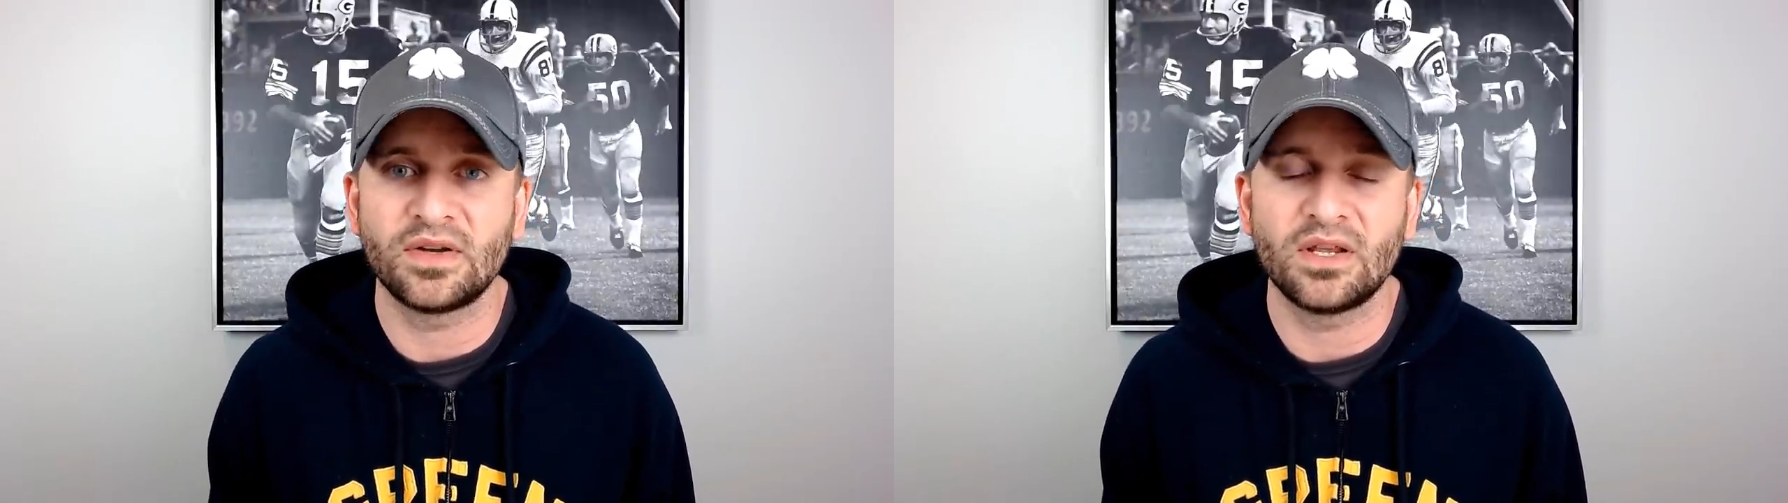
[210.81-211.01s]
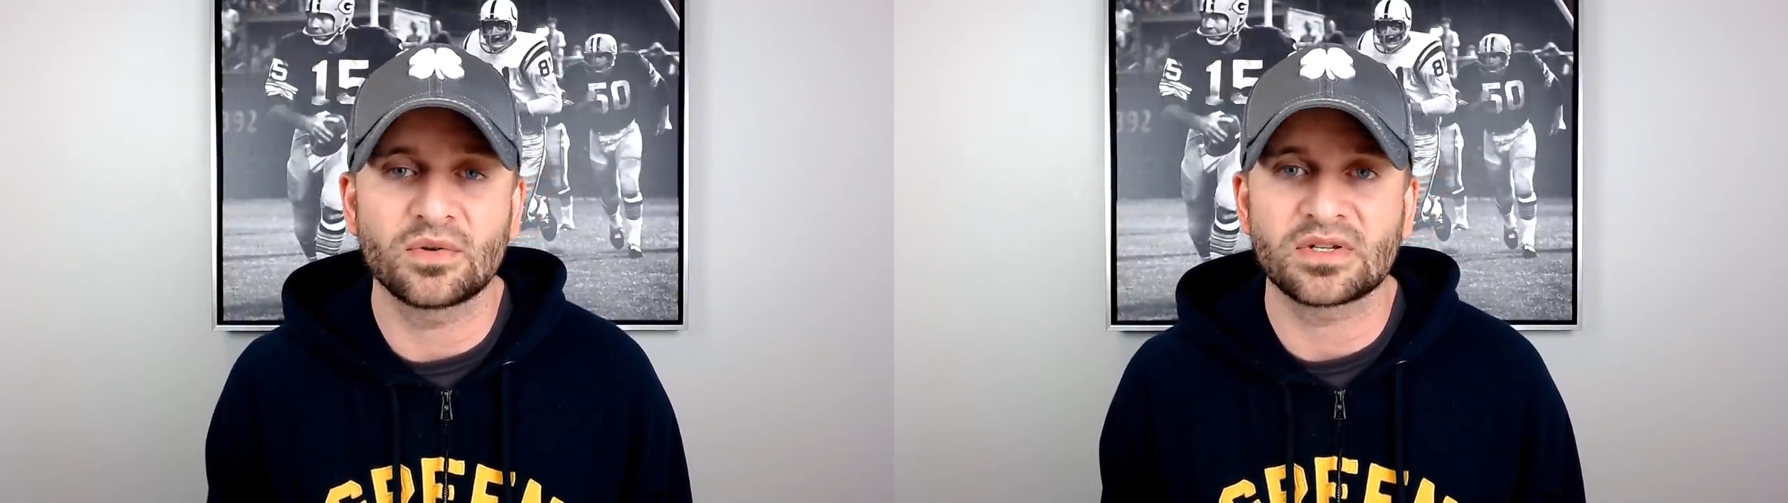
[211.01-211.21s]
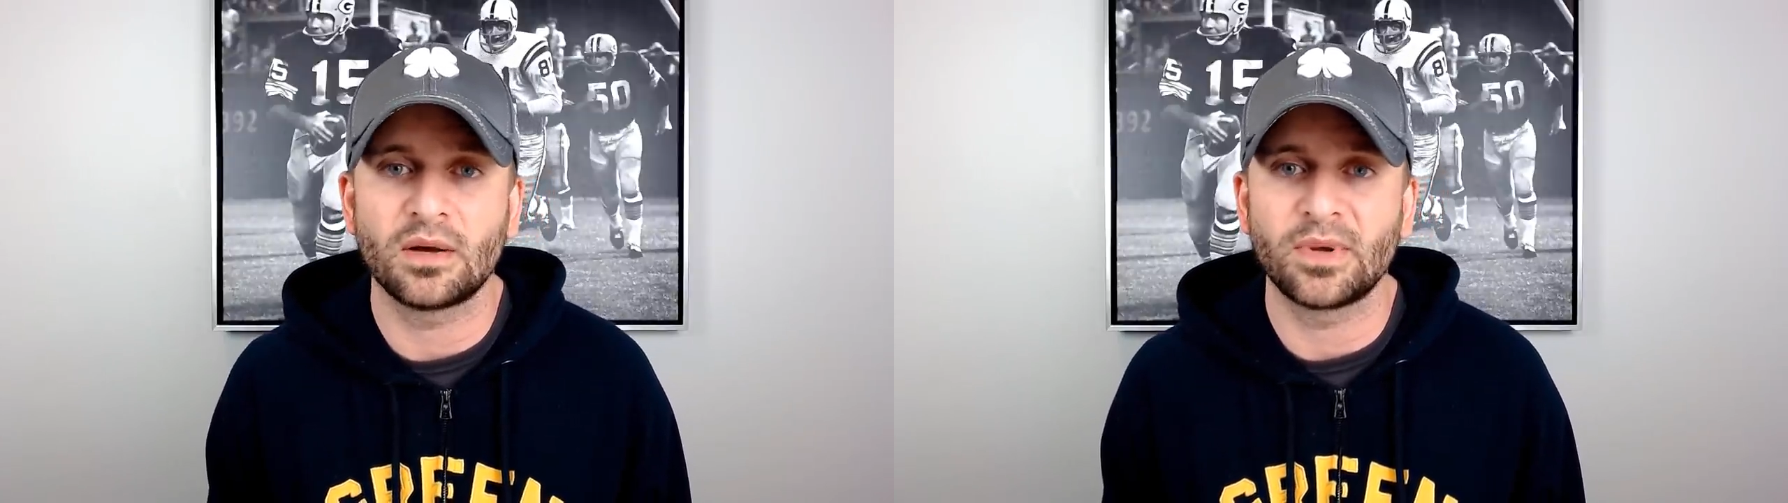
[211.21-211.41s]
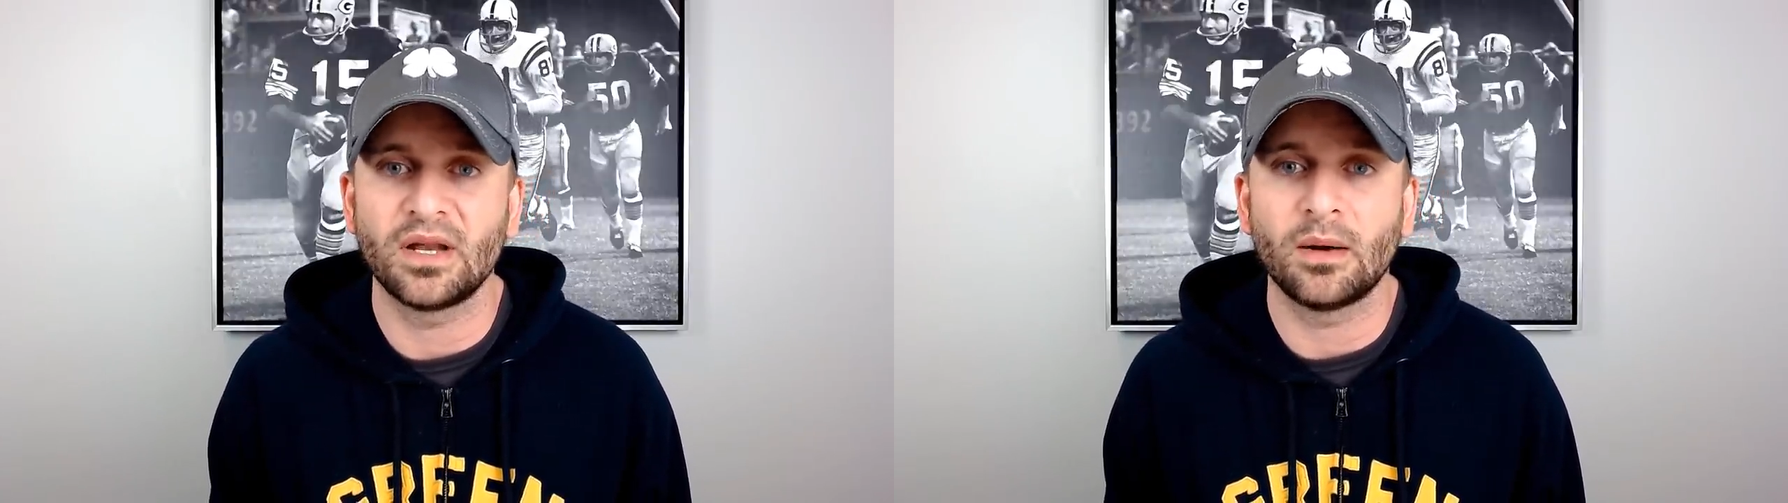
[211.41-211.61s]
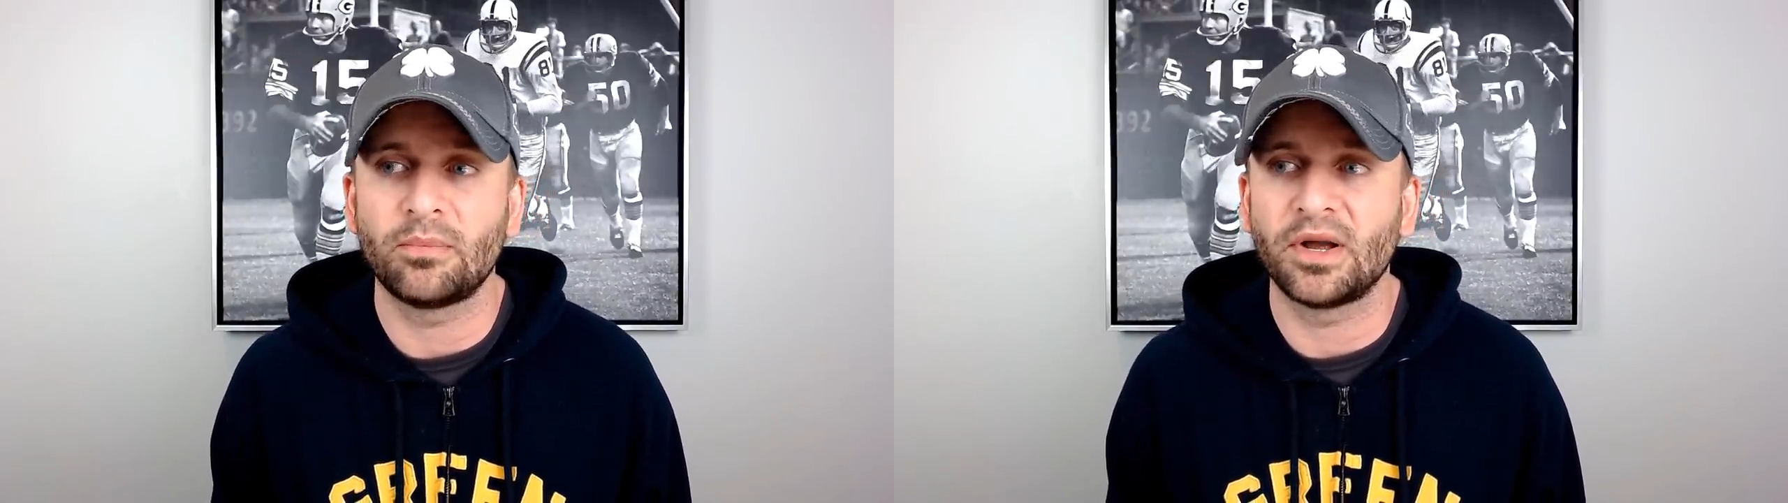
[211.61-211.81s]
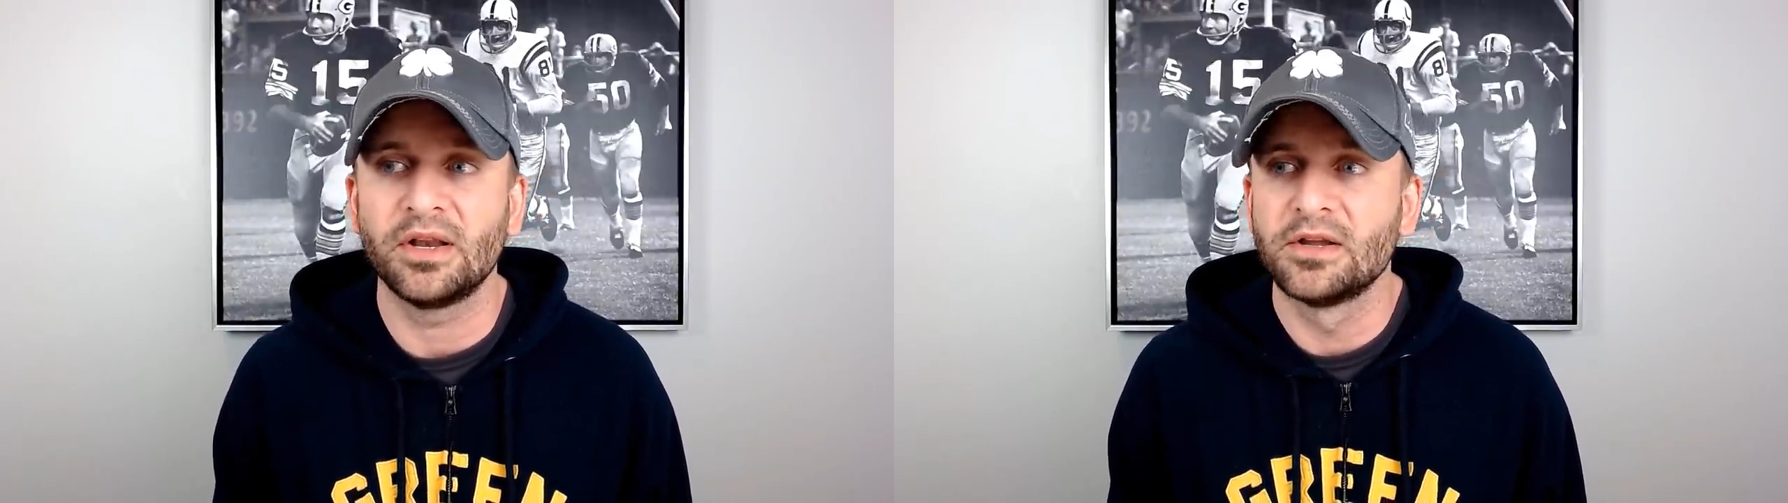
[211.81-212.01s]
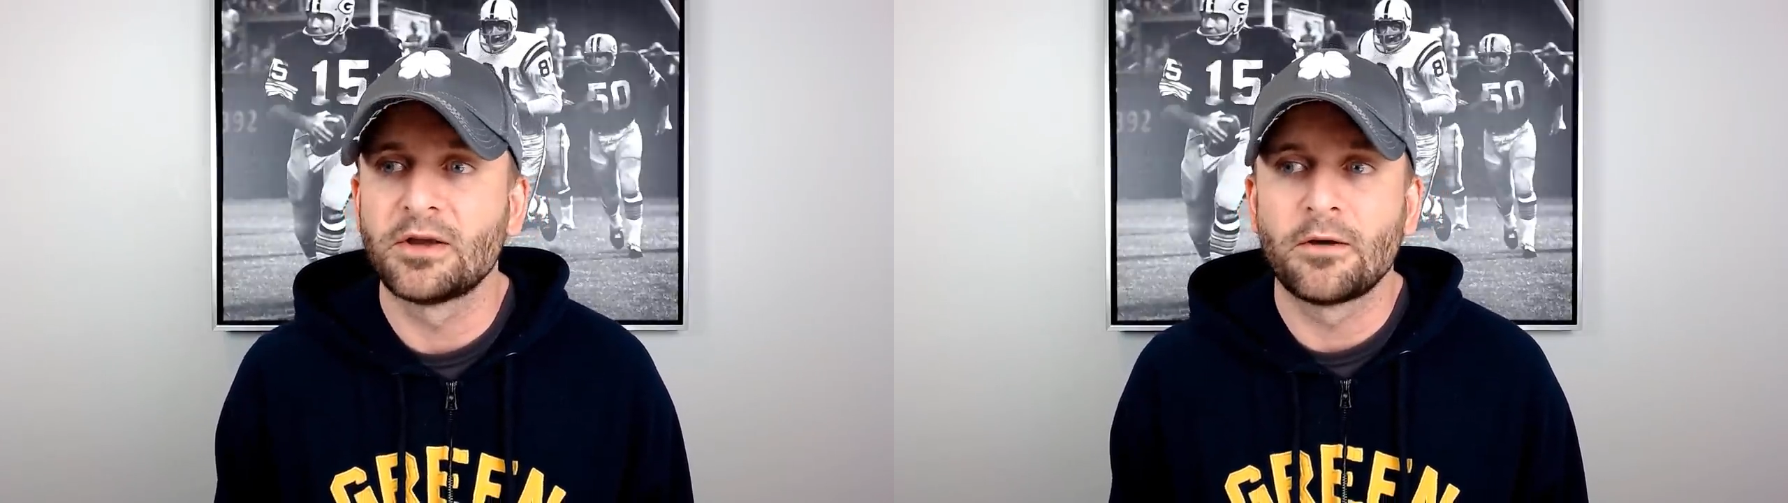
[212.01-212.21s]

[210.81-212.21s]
videos coming up. But